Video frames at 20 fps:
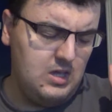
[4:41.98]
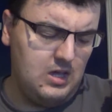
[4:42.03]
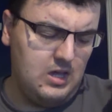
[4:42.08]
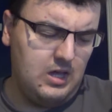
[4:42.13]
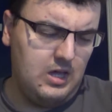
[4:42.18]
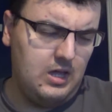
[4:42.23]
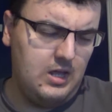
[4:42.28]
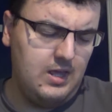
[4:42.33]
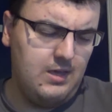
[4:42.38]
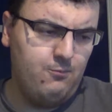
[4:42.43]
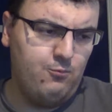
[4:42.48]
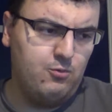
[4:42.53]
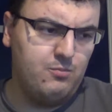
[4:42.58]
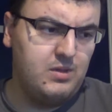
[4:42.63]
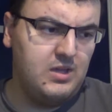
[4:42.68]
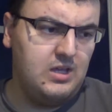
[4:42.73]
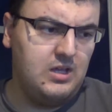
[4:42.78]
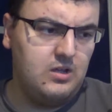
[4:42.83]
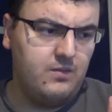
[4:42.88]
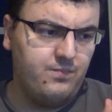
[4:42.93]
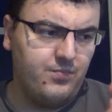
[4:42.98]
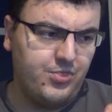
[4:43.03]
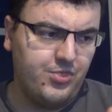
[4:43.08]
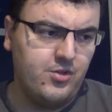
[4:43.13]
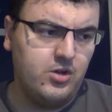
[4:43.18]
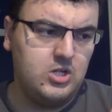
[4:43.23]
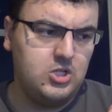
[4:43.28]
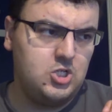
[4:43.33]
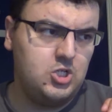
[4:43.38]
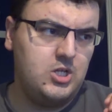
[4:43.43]
it will be
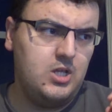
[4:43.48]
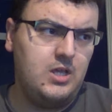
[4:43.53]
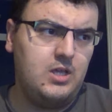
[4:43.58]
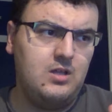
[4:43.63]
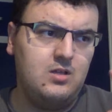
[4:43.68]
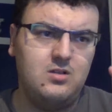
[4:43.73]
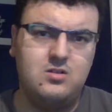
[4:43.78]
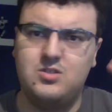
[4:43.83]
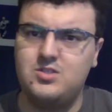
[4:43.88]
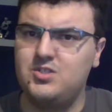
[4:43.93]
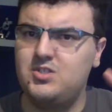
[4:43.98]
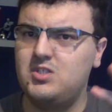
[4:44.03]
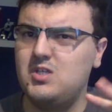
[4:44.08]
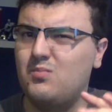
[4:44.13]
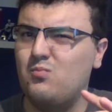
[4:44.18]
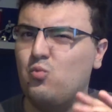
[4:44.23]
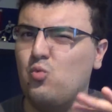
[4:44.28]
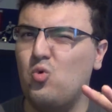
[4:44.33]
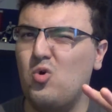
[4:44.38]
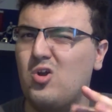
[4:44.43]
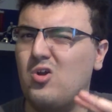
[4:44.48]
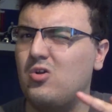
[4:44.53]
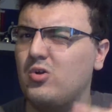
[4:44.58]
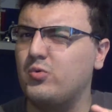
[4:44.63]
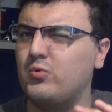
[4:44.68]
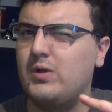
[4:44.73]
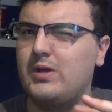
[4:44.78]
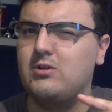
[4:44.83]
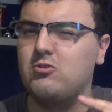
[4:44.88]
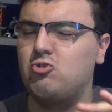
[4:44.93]
launching somewhere
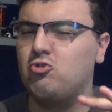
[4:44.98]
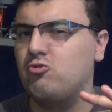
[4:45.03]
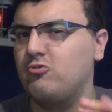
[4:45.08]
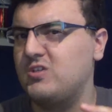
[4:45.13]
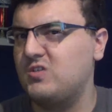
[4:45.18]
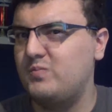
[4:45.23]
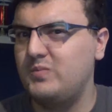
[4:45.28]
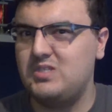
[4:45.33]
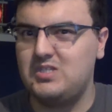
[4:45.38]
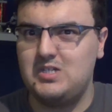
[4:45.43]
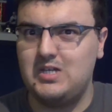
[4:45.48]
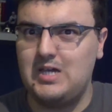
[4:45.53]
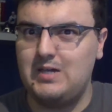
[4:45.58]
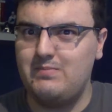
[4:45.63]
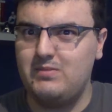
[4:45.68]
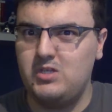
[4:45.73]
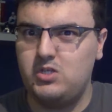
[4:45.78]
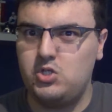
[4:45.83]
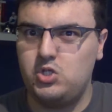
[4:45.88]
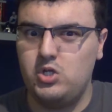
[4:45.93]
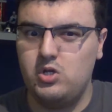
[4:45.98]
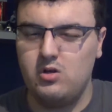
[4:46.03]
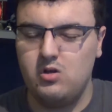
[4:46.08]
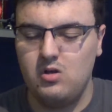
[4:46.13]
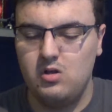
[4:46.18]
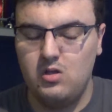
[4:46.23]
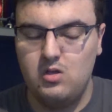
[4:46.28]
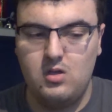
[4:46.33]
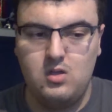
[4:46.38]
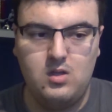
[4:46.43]
around Christmas time this year.
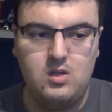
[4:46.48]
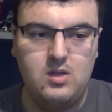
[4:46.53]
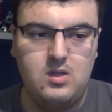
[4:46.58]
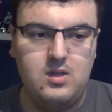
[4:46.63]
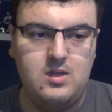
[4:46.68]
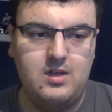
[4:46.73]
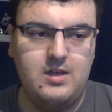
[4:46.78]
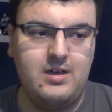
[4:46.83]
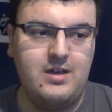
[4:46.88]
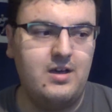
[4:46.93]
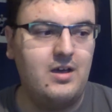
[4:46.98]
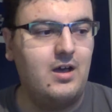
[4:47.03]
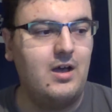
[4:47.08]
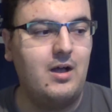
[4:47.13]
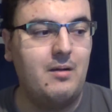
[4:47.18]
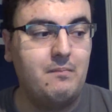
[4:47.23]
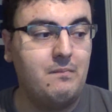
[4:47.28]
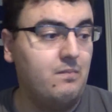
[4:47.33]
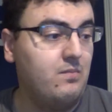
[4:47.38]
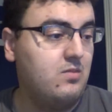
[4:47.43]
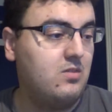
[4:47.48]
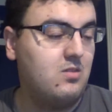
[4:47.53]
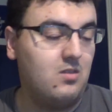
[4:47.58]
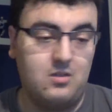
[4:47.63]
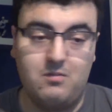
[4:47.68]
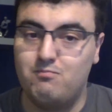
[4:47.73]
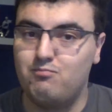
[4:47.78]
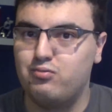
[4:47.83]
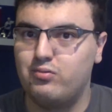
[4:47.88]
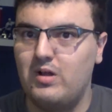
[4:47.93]
I'm
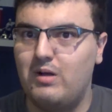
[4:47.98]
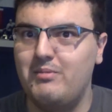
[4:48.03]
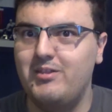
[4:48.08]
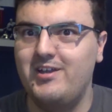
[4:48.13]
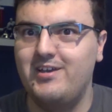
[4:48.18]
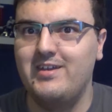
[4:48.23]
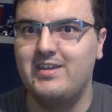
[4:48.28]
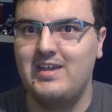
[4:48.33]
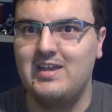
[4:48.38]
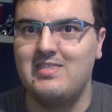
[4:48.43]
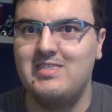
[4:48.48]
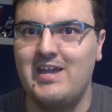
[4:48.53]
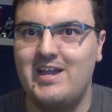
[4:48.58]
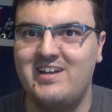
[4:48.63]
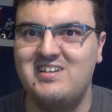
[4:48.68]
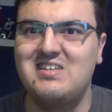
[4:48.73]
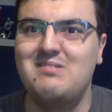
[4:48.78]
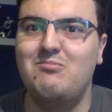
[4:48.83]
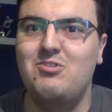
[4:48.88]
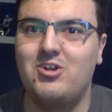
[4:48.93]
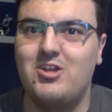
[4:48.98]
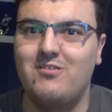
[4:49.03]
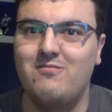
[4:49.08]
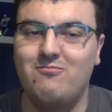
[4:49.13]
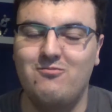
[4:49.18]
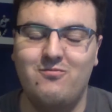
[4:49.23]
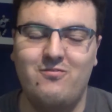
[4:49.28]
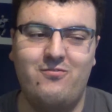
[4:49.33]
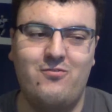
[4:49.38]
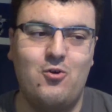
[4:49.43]
probably going to get that because I'm
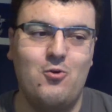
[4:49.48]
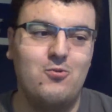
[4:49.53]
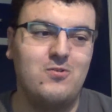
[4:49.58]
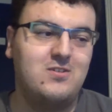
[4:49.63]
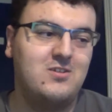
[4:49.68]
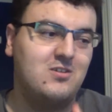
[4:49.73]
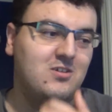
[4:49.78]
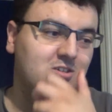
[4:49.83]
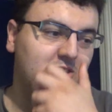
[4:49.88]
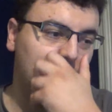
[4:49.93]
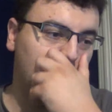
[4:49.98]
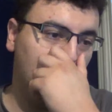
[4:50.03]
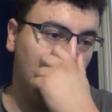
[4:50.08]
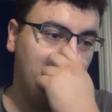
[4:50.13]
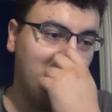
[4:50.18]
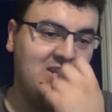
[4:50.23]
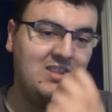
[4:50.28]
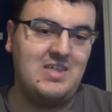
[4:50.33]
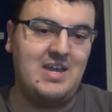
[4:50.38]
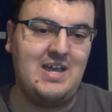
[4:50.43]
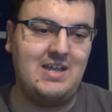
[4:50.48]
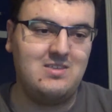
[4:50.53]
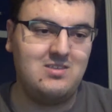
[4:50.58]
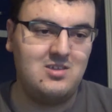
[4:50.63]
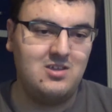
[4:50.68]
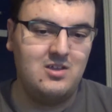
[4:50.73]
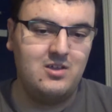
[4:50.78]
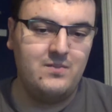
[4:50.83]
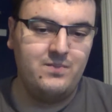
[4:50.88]
looking forward to streaming that,